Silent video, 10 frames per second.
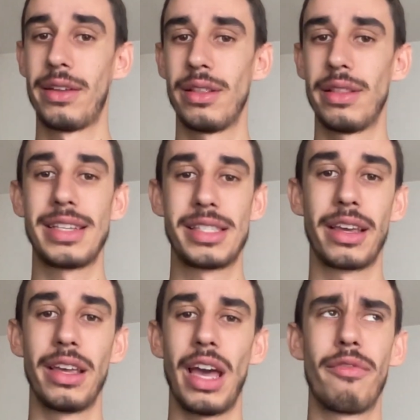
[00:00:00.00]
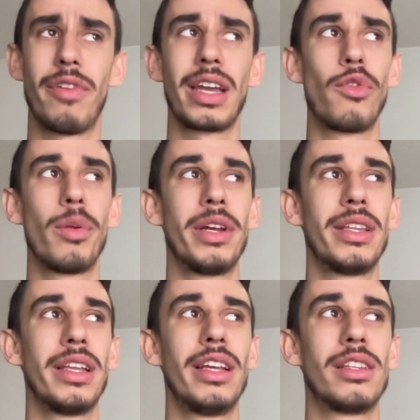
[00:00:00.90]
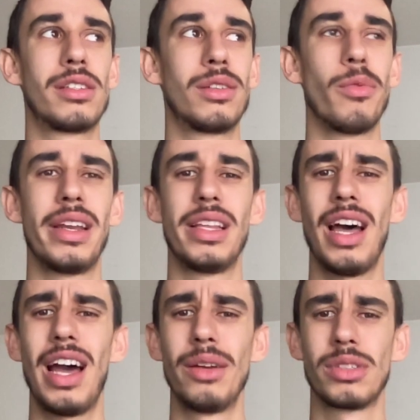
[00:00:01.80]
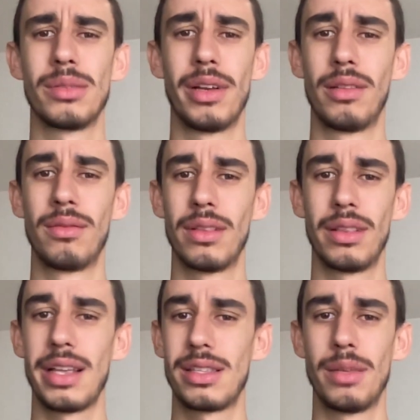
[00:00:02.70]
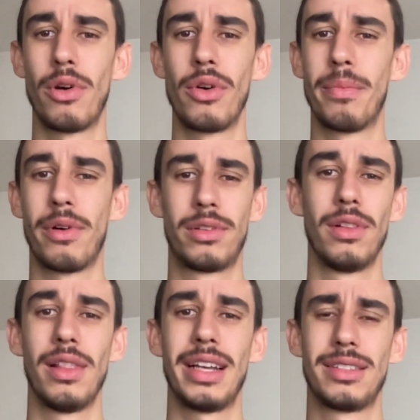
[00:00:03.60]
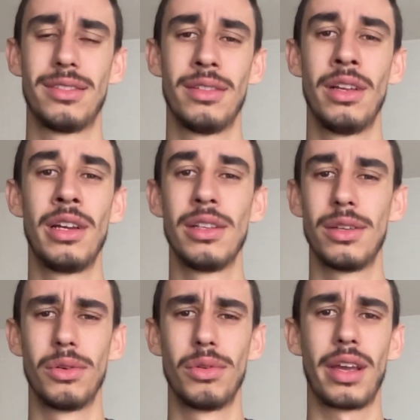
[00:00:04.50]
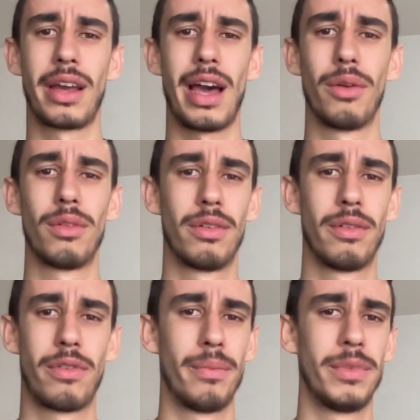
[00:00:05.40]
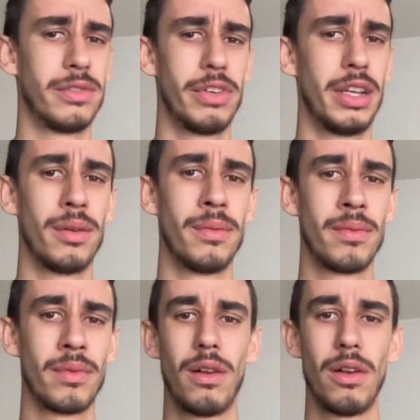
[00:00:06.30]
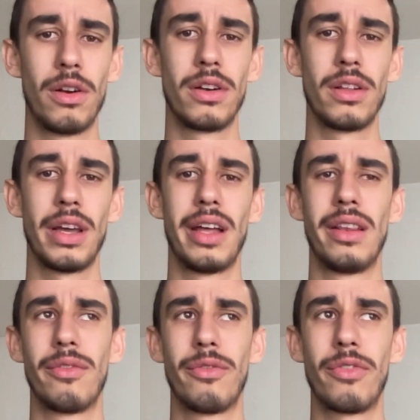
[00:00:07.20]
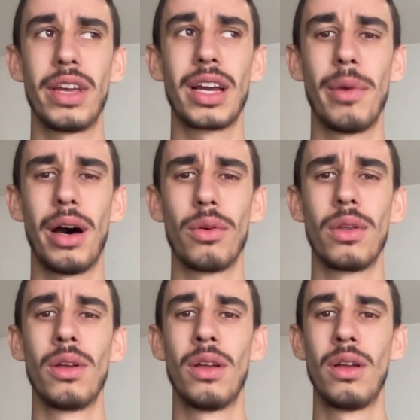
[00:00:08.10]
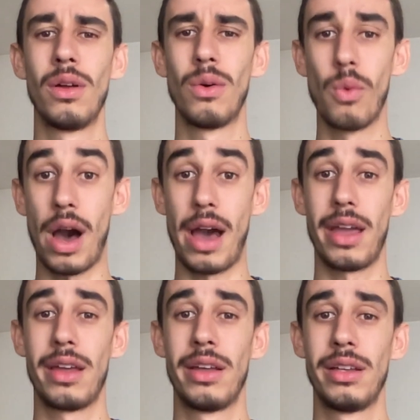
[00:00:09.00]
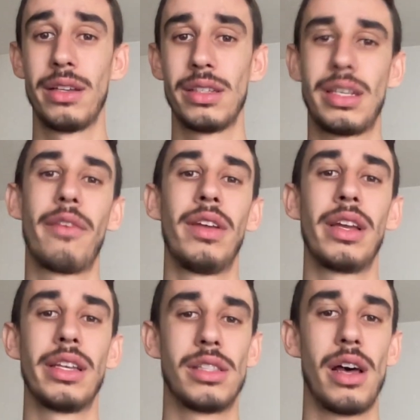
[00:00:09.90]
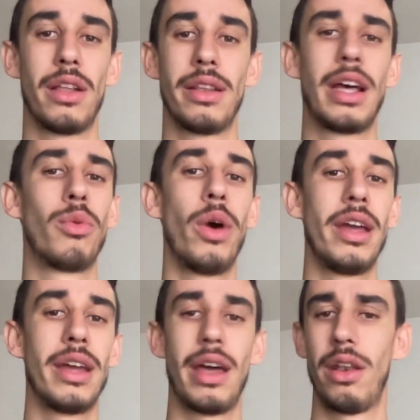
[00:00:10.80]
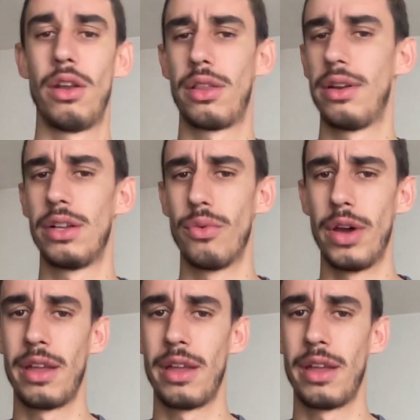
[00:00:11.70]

That's the key. I think I repeated it so many times, but that's the more important lesson to take out from this video. Learn and think about why something is done that way and not another way.